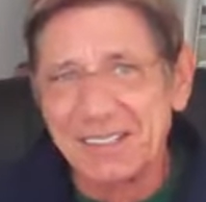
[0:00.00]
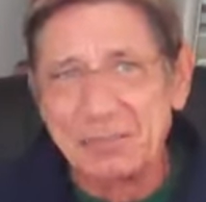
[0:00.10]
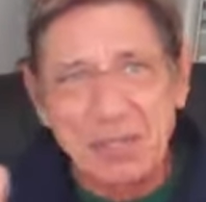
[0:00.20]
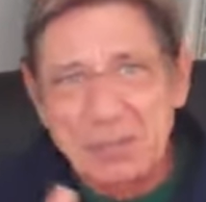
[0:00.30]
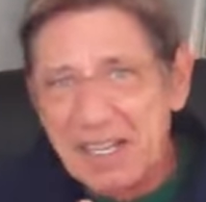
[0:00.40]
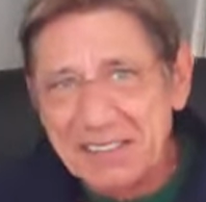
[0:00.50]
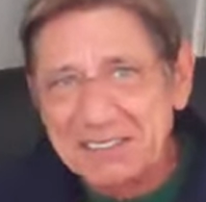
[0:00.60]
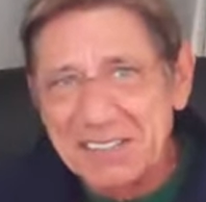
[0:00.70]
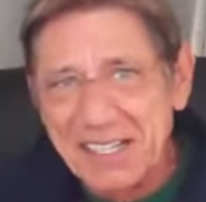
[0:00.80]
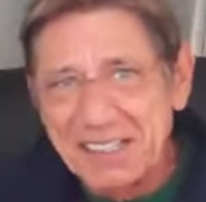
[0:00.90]
Bill
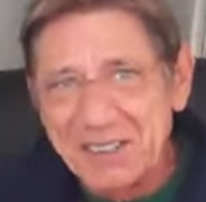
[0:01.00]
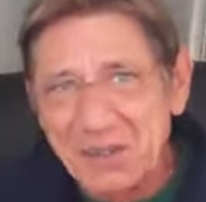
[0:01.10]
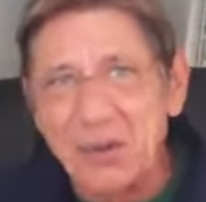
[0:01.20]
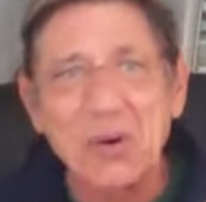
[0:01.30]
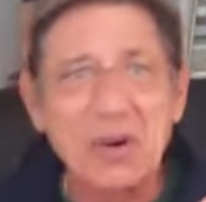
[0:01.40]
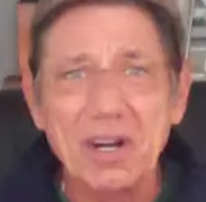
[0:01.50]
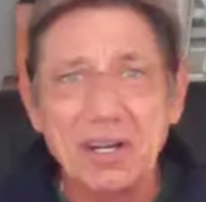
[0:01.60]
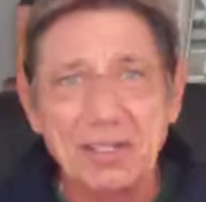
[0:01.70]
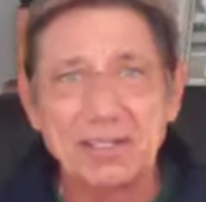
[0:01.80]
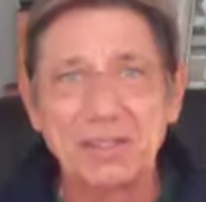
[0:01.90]
Belichick
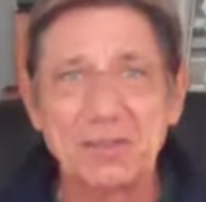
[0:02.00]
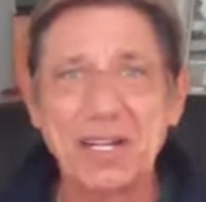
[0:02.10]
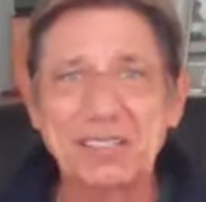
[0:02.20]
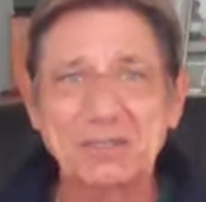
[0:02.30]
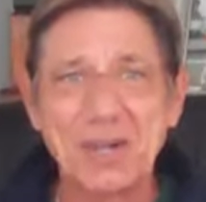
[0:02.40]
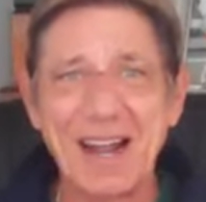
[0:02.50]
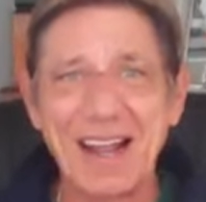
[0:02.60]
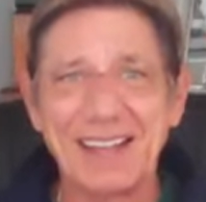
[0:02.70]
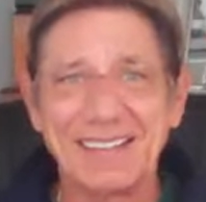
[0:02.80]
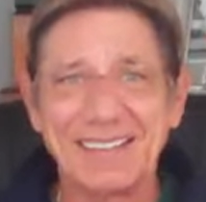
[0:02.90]
or Rex
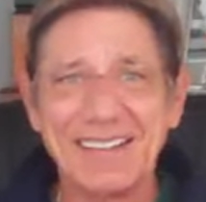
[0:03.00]
Ryan?